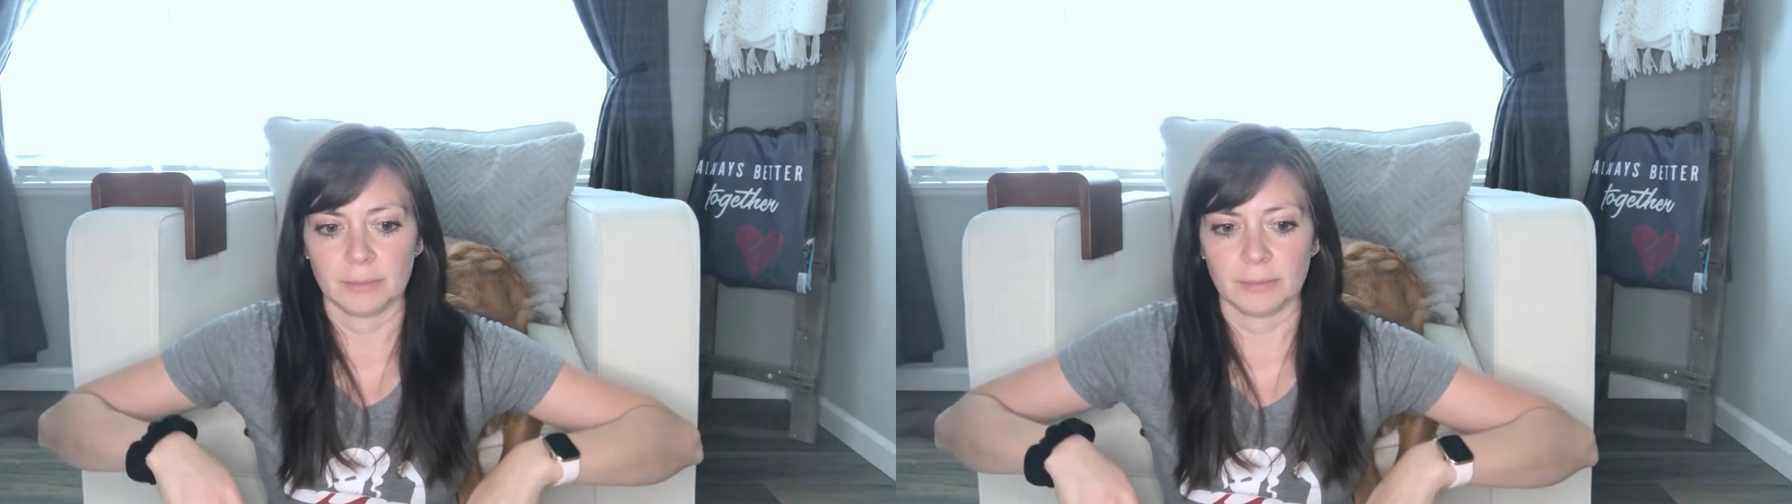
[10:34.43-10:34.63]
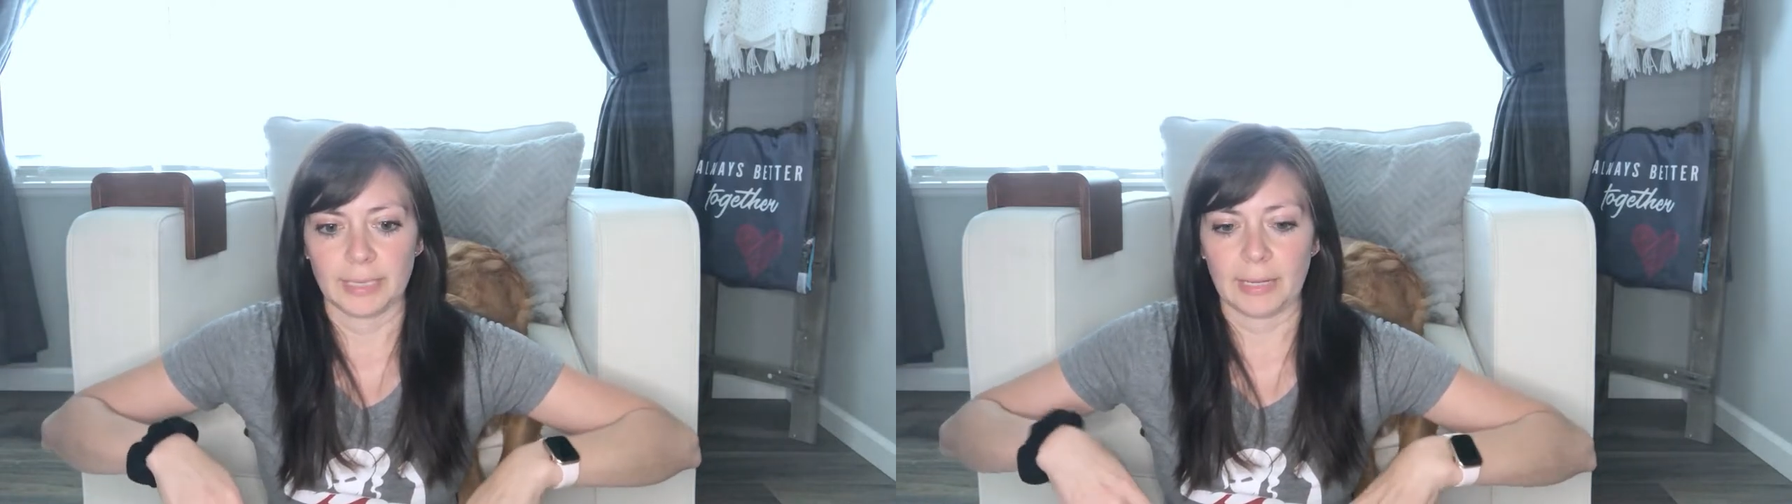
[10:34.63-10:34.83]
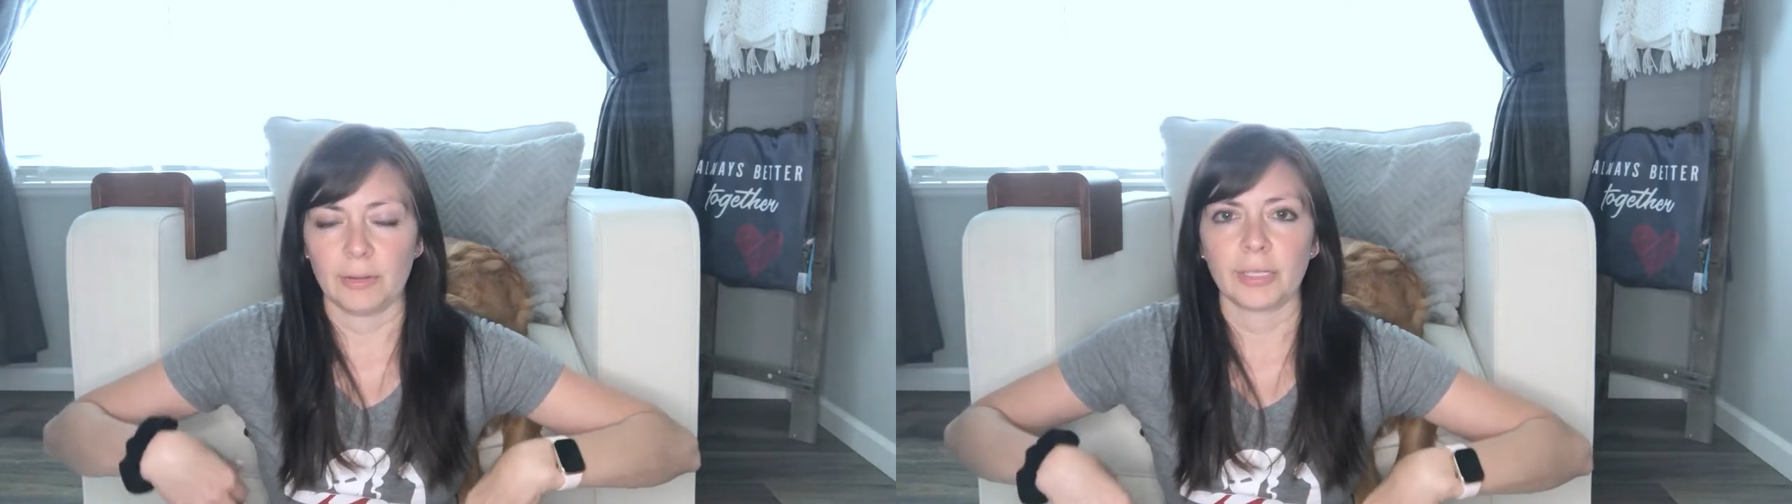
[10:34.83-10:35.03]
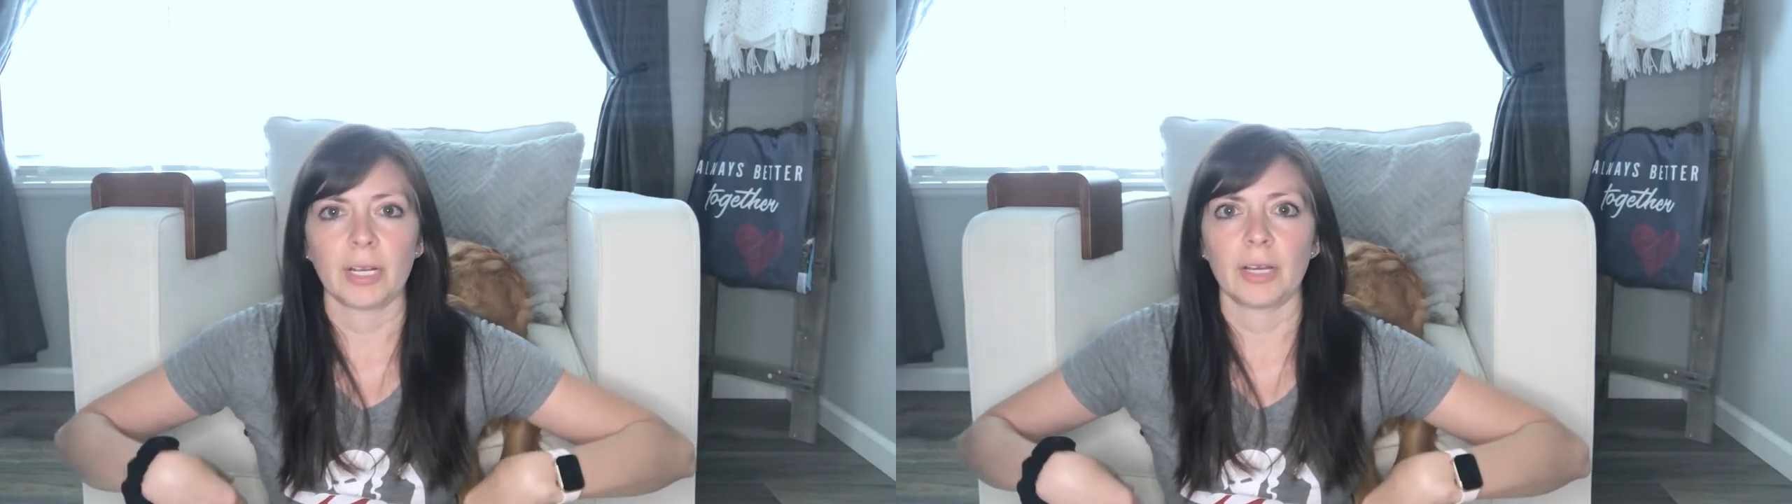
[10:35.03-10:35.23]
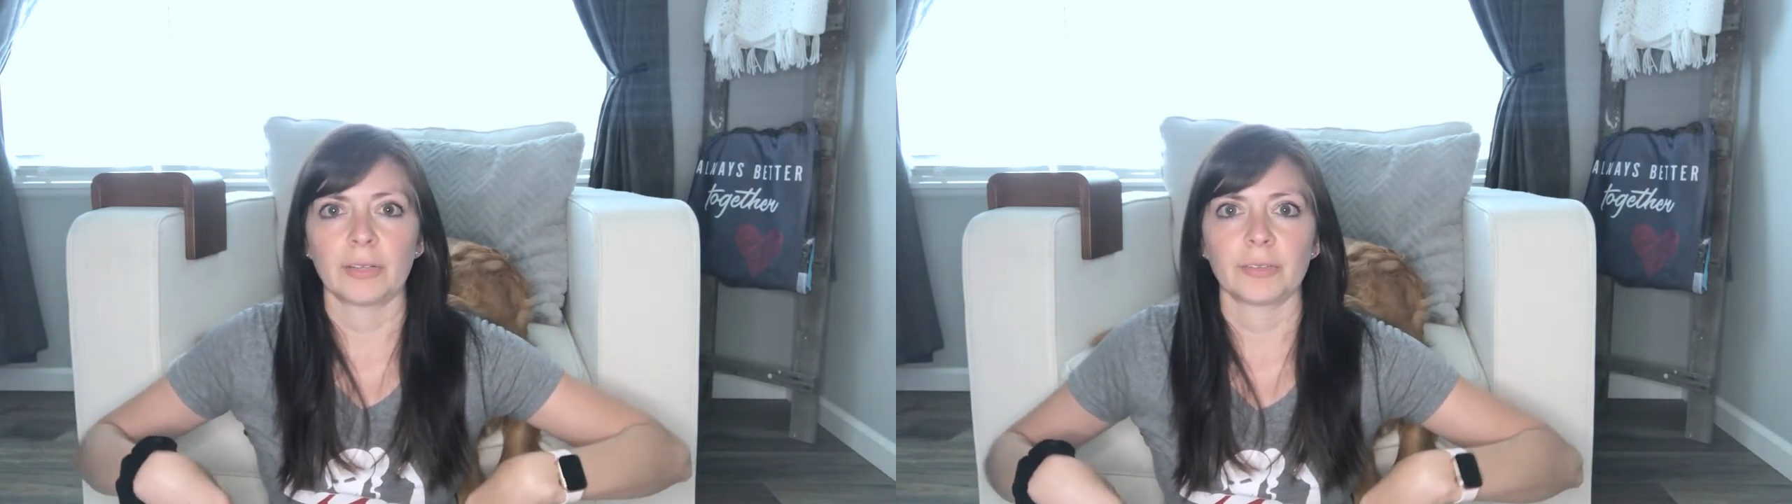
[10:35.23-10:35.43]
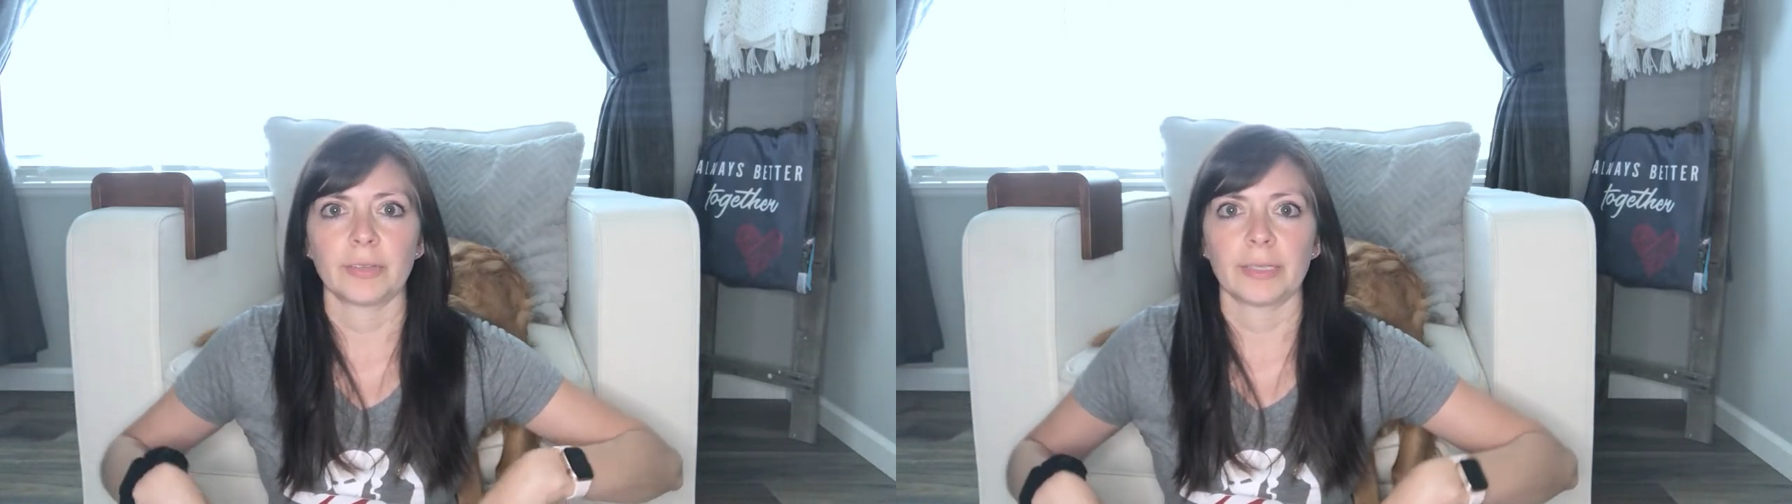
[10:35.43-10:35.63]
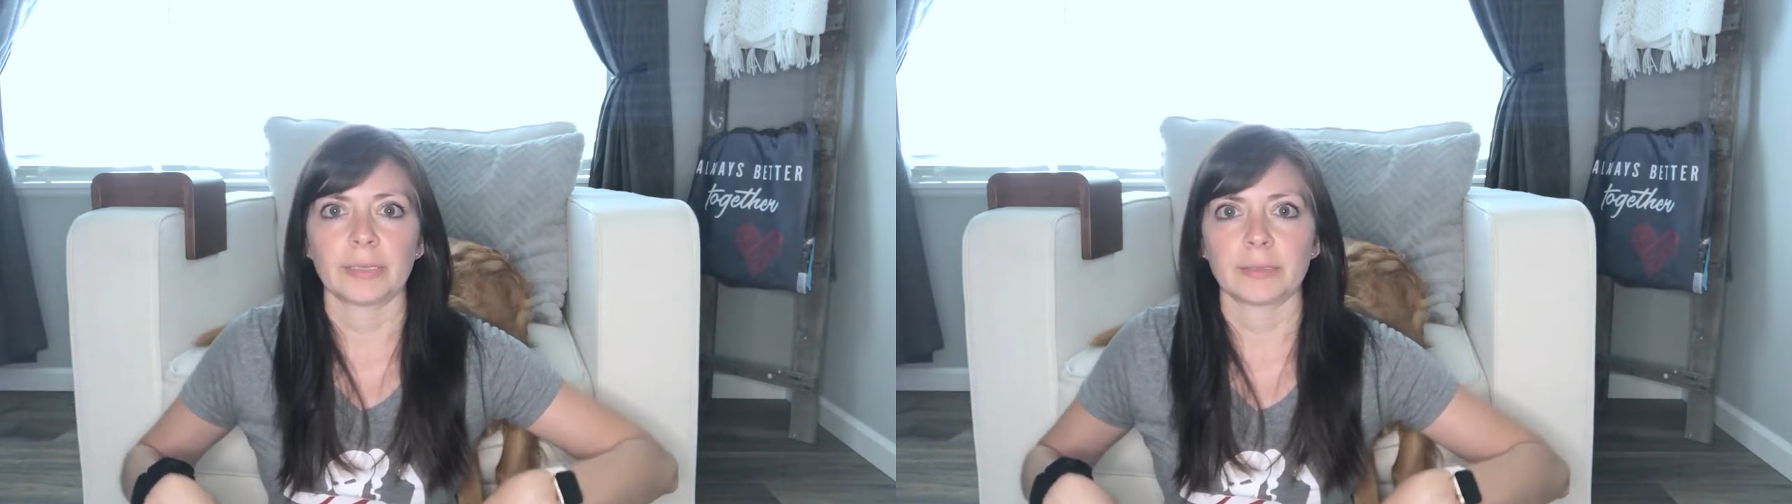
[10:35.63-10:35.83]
gown on, or like